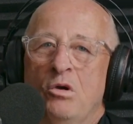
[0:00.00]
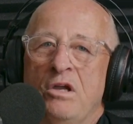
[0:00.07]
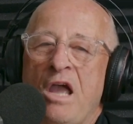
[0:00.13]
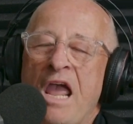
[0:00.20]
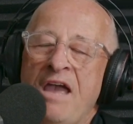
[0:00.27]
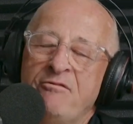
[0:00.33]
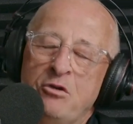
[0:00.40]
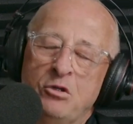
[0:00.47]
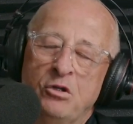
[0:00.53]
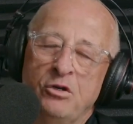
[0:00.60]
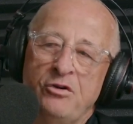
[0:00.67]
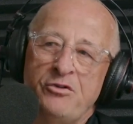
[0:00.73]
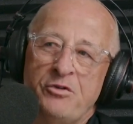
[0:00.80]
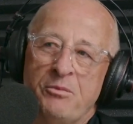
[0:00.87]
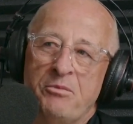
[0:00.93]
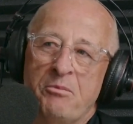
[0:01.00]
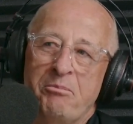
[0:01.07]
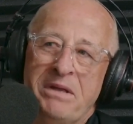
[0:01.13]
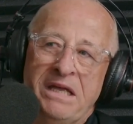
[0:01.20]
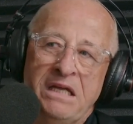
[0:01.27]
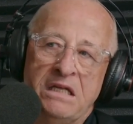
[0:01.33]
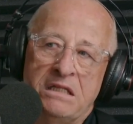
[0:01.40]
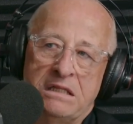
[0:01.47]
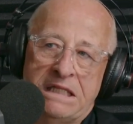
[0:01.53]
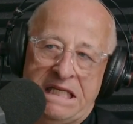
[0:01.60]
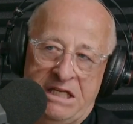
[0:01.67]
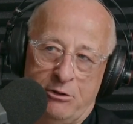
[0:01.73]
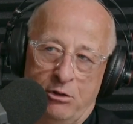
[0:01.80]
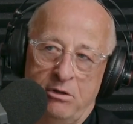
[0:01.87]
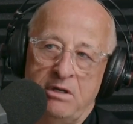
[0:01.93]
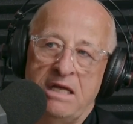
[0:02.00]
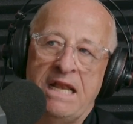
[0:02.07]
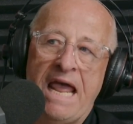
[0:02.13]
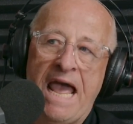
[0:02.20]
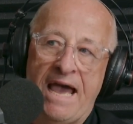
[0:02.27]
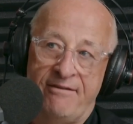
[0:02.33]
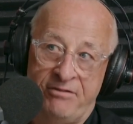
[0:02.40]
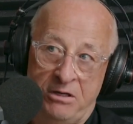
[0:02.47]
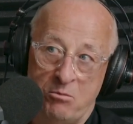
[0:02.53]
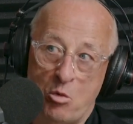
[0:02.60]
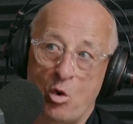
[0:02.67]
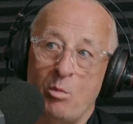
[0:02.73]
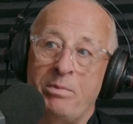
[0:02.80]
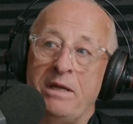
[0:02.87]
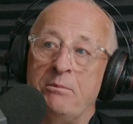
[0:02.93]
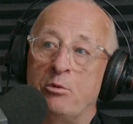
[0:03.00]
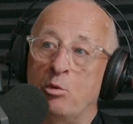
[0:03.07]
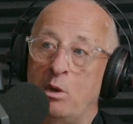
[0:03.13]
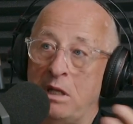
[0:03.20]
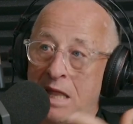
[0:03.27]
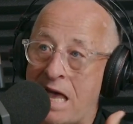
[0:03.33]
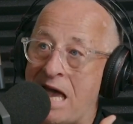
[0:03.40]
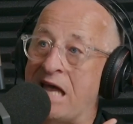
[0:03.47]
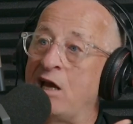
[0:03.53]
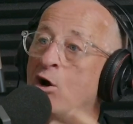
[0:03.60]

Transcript: Have you learned being a leader and having more people relying